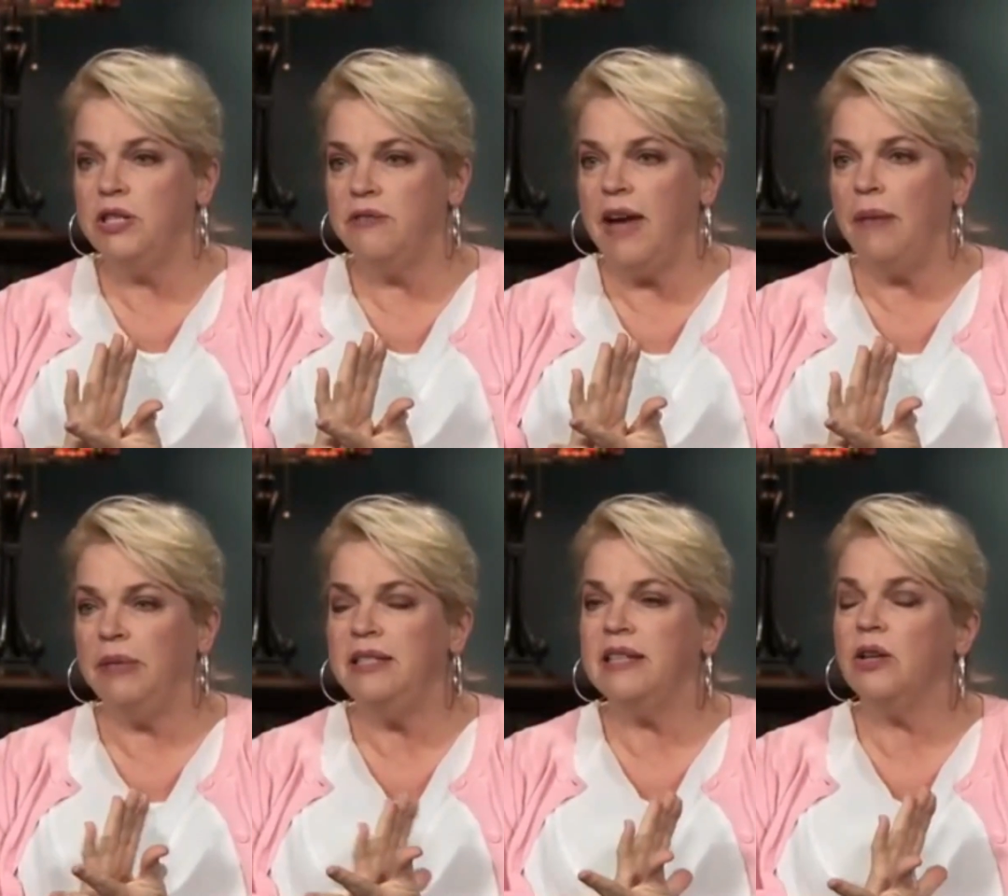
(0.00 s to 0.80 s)
pouring
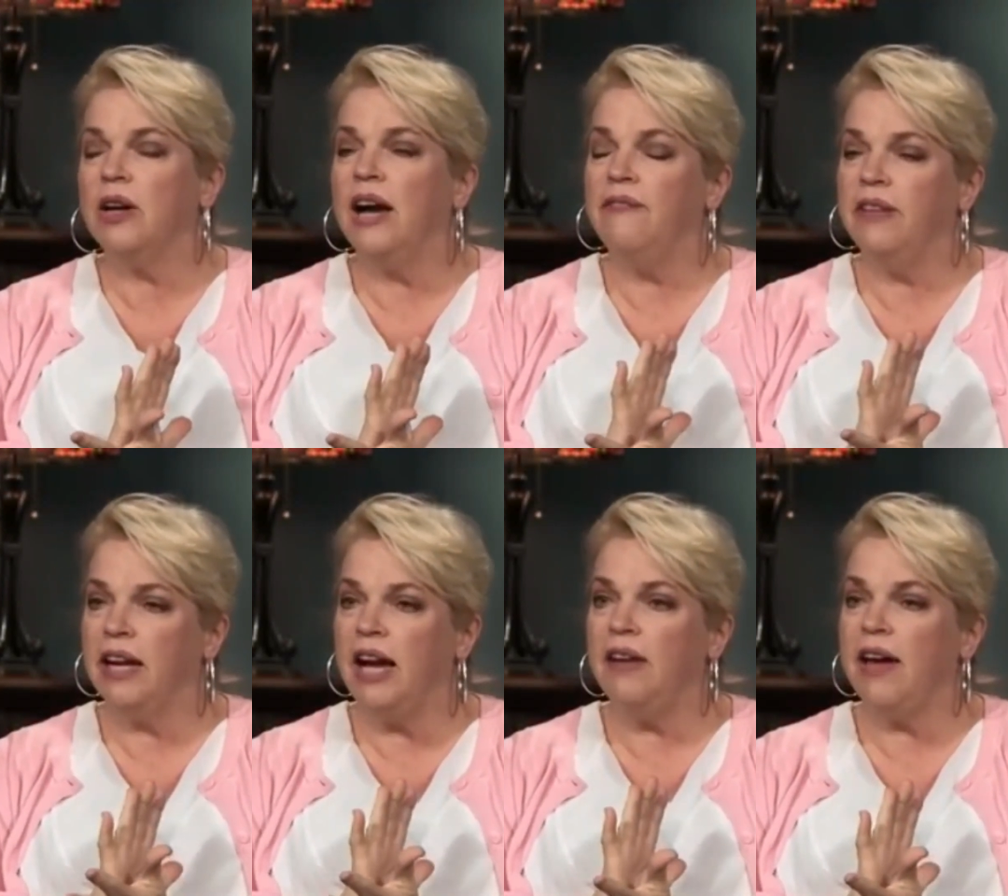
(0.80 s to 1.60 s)
more
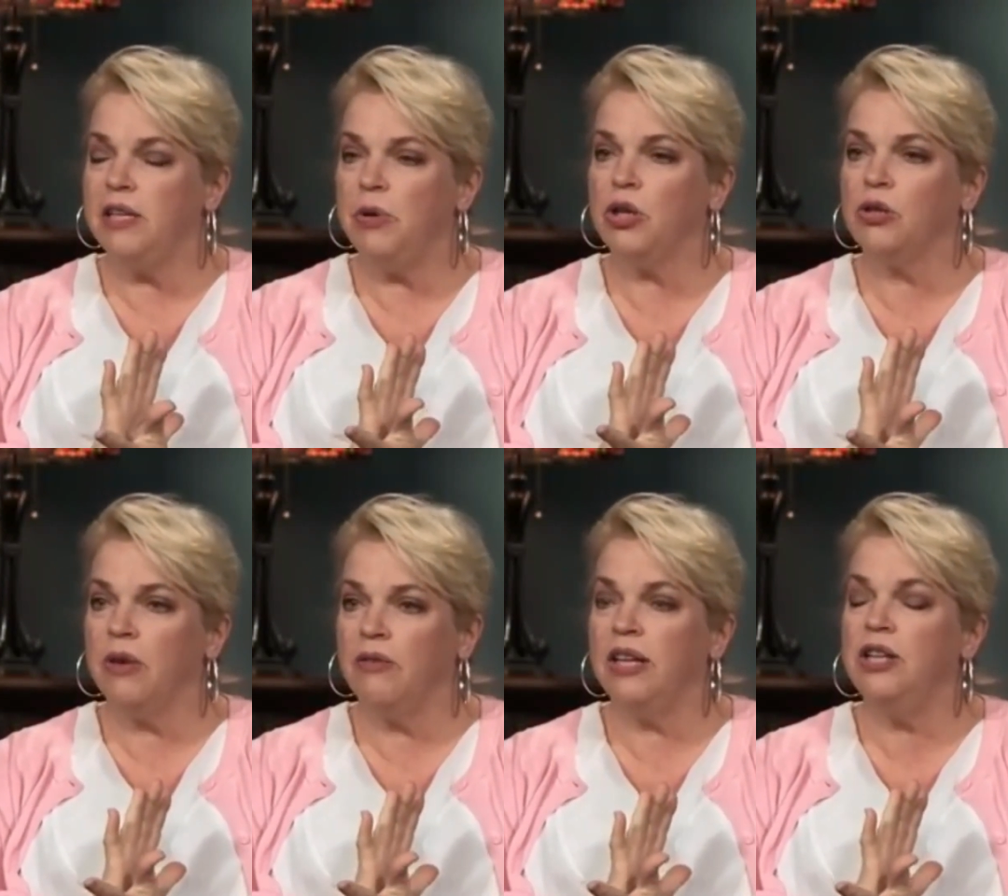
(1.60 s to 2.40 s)
gasoline on the
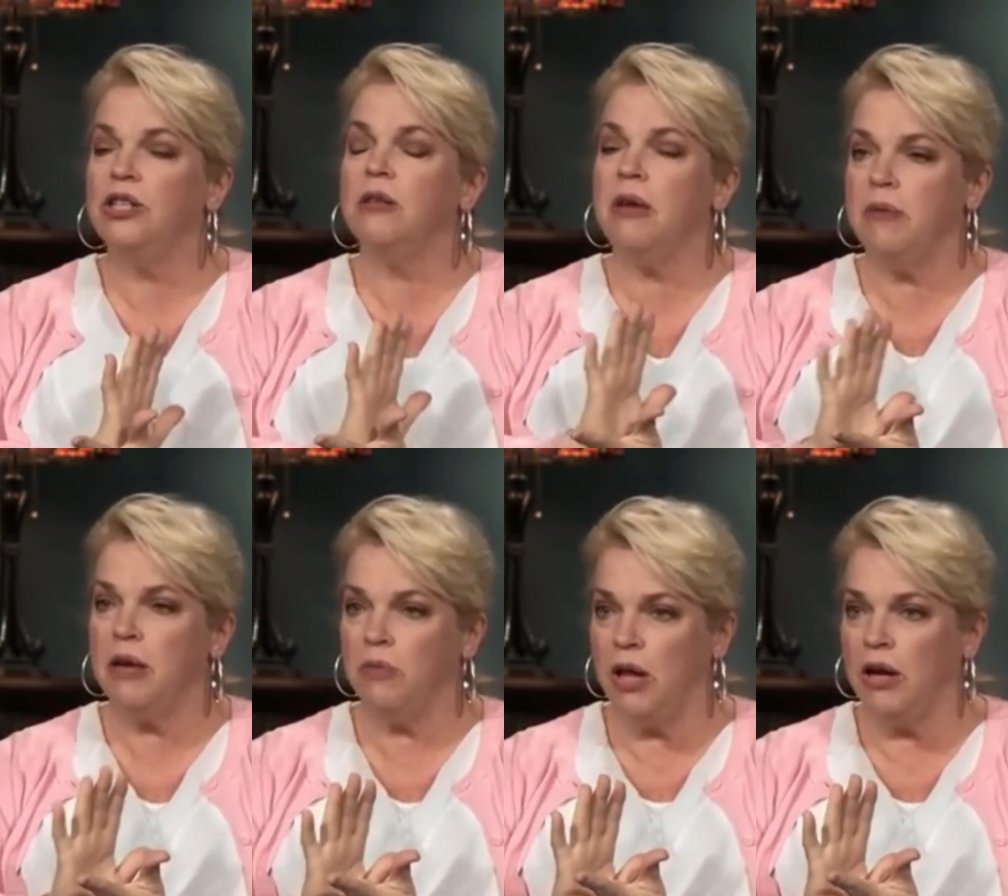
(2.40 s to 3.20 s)
flames.
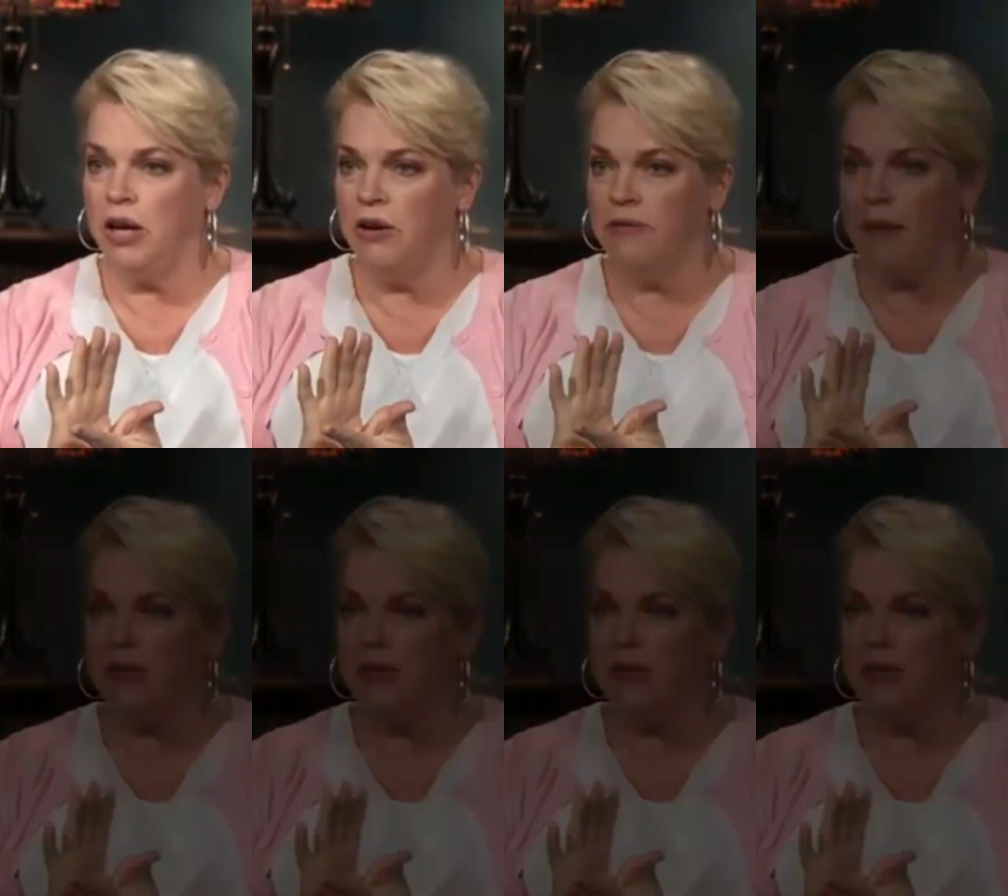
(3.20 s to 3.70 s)
During